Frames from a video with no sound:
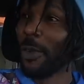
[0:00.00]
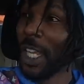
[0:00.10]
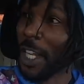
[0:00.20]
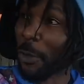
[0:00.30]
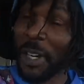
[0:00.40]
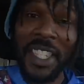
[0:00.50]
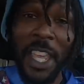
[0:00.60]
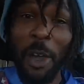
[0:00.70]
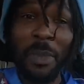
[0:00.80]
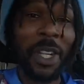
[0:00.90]
in a
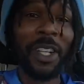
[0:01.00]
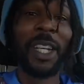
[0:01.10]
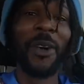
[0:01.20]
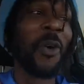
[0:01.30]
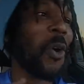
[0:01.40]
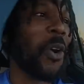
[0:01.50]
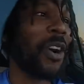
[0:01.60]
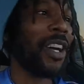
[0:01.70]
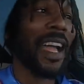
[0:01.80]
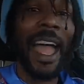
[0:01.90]
retail building
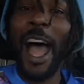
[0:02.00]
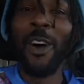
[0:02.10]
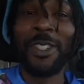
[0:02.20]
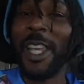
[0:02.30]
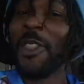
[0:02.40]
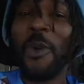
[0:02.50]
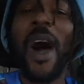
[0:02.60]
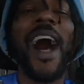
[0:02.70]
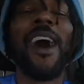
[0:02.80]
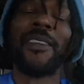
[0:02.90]
or out in the
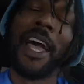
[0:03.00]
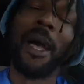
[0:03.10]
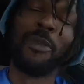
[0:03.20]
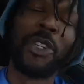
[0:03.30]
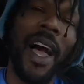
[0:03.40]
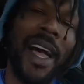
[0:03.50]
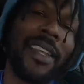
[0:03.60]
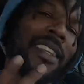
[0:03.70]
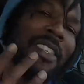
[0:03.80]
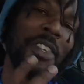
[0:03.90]
wild, I'm
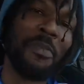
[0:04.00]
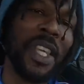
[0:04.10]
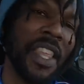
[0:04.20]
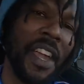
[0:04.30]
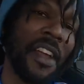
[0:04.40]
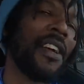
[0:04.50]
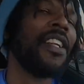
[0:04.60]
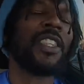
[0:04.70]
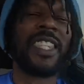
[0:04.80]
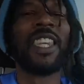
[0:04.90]
trying to be there
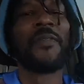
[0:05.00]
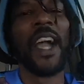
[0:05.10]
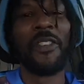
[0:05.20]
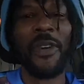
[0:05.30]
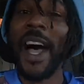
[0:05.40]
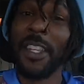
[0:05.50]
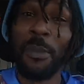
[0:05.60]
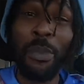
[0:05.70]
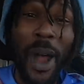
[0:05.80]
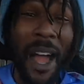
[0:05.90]
to see if I can find
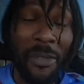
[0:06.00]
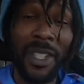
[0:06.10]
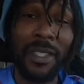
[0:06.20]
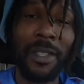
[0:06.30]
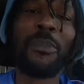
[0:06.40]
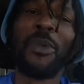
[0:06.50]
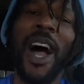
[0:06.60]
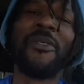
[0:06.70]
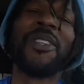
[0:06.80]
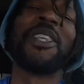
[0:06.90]
some profits
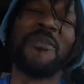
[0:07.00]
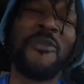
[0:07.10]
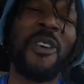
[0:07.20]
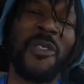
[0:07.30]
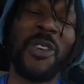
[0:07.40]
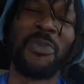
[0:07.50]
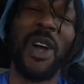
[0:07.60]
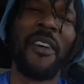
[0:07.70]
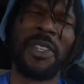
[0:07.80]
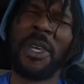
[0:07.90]
and more of those
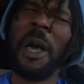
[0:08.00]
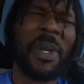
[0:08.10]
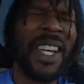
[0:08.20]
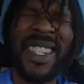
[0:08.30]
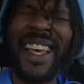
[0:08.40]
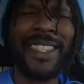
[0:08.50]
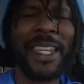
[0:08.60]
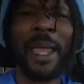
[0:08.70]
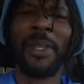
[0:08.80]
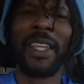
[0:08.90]
profits, because that's the
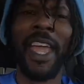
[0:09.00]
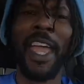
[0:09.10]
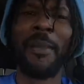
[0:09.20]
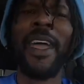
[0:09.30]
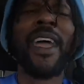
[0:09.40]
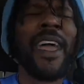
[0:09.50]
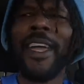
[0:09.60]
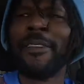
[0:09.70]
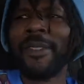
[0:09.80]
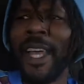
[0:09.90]
name of the game.
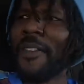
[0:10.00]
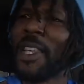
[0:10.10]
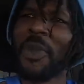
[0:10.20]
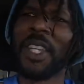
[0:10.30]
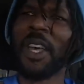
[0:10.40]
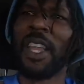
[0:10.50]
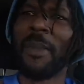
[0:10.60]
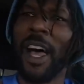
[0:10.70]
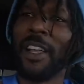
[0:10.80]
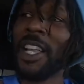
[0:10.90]
And yeah, that's what it's all
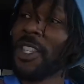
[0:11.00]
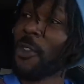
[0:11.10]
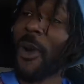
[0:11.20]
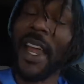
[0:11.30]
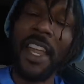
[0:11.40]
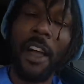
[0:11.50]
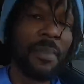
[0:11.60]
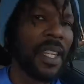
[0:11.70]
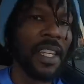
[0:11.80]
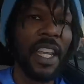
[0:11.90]
about. So right now I'm
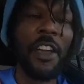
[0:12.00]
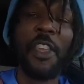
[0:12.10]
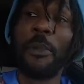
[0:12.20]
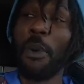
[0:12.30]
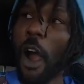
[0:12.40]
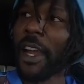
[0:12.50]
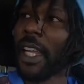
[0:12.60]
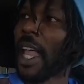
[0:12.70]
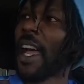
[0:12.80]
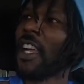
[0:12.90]
sitting here in the
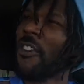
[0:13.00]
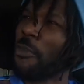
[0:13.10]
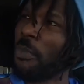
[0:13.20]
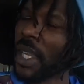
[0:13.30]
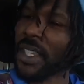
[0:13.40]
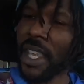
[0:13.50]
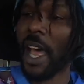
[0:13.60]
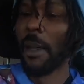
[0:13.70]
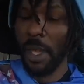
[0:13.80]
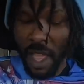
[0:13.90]
parking lot of
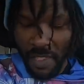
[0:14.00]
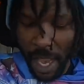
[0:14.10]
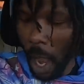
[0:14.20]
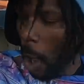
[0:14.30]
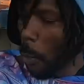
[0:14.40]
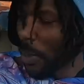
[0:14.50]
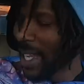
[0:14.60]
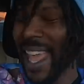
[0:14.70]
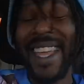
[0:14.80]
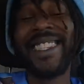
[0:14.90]
Bentime. They
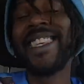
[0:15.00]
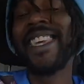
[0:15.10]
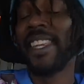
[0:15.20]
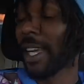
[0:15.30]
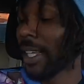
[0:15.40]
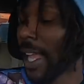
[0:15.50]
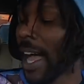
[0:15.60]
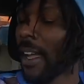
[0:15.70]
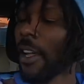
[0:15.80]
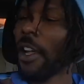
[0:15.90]
open at 10
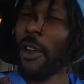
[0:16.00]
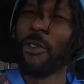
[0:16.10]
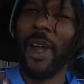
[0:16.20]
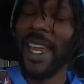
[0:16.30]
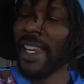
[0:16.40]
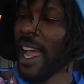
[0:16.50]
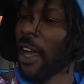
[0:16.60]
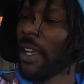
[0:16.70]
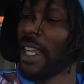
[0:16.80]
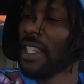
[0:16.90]
o'clock. Right
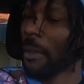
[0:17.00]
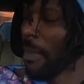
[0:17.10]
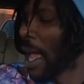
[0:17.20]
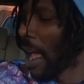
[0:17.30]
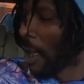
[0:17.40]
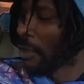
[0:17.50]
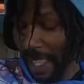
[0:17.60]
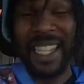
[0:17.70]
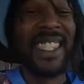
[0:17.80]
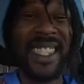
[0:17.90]
now it is about
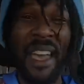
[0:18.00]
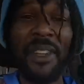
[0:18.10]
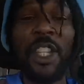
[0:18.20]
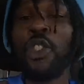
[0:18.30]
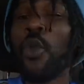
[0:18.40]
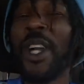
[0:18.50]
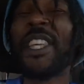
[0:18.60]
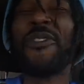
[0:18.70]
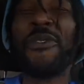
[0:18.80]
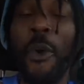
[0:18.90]

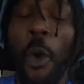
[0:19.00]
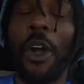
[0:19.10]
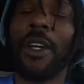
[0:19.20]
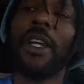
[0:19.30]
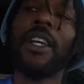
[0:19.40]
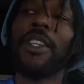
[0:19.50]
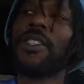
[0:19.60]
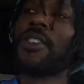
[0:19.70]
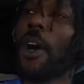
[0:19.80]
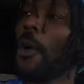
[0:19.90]
7:24.
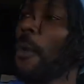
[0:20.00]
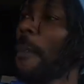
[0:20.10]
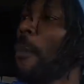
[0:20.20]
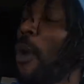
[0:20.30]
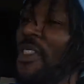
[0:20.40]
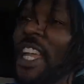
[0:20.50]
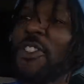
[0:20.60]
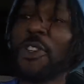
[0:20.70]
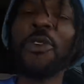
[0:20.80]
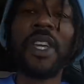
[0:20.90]
So what they
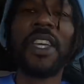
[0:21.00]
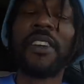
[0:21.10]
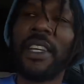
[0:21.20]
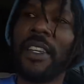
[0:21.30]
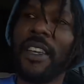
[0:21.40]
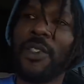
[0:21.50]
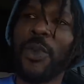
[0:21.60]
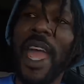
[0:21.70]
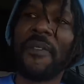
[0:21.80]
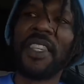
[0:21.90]
do here is
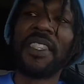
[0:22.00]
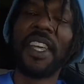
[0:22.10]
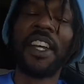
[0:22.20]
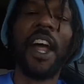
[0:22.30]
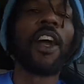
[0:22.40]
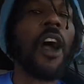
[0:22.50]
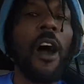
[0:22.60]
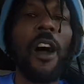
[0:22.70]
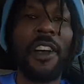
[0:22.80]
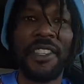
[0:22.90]
we have to sit in our
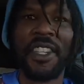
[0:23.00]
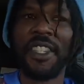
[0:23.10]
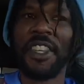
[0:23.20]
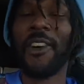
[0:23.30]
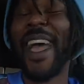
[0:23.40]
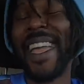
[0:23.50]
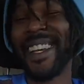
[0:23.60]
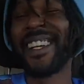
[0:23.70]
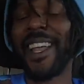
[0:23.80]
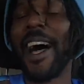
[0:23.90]
cars until 8
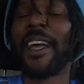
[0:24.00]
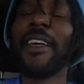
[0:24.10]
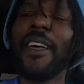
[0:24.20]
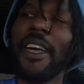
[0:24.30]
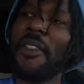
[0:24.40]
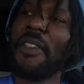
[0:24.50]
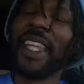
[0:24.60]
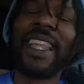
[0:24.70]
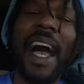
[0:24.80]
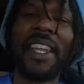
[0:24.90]
o'clock, and then
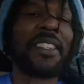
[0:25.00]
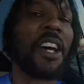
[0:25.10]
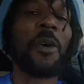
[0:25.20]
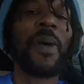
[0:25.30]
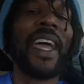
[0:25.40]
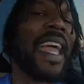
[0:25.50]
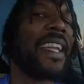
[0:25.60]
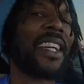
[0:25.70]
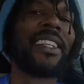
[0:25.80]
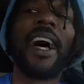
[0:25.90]
they line us up at
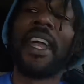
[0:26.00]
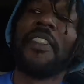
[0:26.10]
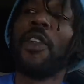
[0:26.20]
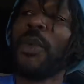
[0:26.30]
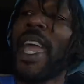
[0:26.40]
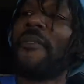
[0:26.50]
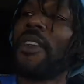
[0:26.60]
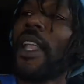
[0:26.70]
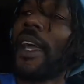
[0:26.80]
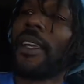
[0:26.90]
8 o'clock, and then we have
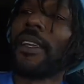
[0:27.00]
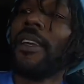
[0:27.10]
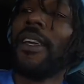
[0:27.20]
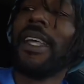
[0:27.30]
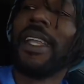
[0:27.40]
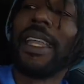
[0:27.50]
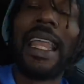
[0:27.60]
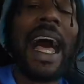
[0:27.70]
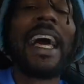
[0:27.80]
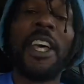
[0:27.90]
to like
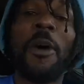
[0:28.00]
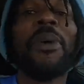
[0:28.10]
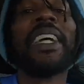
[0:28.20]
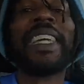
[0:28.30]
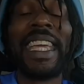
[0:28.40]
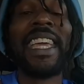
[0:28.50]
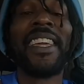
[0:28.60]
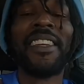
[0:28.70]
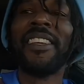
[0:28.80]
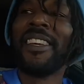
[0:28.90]
line up
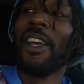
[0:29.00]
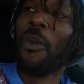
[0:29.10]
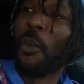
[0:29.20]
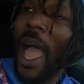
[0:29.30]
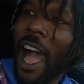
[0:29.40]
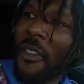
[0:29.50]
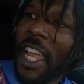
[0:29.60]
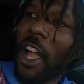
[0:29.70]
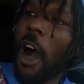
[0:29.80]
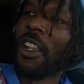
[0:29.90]
again, how they
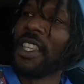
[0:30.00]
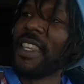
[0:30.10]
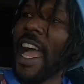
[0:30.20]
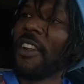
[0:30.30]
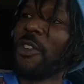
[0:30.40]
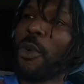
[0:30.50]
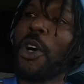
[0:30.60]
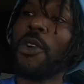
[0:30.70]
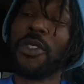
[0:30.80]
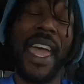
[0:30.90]
call us down in
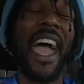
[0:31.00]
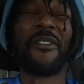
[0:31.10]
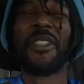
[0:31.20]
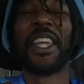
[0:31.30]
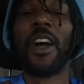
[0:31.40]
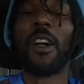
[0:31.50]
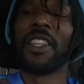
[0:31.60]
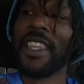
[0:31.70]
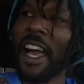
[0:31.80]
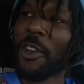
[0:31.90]
rows. After they call
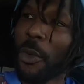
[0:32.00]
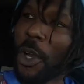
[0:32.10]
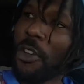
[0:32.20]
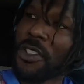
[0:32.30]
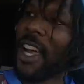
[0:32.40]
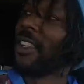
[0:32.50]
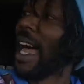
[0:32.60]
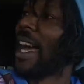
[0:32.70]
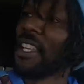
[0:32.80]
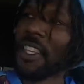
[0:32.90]
us down in rows, they'll
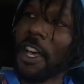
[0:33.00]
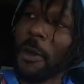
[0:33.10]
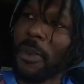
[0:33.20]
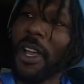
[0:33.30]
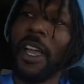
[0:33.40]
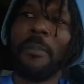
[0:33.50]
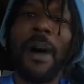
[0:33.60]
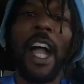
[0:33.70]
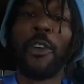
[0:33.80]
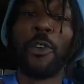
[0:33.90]
line us up
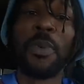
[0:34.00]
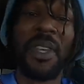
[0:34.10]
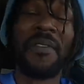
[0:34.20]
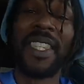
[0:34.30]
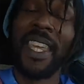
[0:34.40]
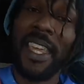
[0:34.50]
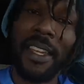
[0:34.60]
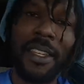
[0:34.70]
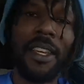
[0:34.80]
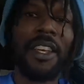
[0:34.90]
by groups of
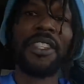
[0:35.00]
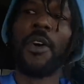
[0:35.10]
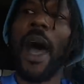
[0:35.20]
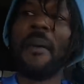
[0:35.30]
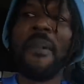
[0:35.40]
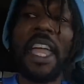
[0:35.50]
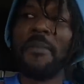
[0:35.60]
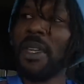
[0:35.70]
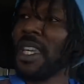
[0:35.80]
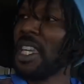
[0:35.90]
10. So I may
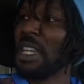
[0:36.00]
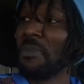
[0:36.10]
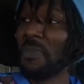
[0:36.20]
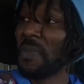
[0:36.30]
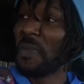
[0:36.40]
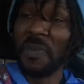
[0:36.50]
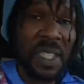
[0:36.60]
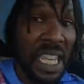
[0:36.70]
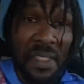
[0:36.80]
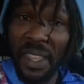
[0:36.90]
be
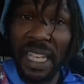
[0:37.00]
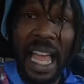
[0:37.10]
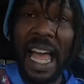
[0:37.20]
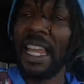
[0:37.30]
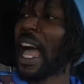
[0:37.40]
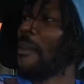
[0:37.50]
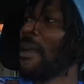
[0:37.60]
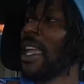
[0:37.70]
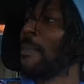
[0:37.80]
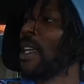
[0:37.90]
10th in line, I
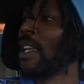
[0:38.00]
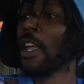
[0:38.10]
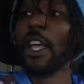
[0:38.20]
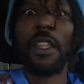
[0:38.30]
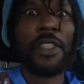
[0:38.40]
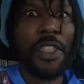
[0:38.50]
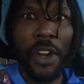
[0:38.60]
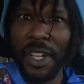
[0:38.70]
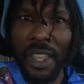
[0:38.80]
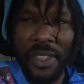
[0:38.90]
may be
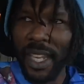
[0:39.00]
30th in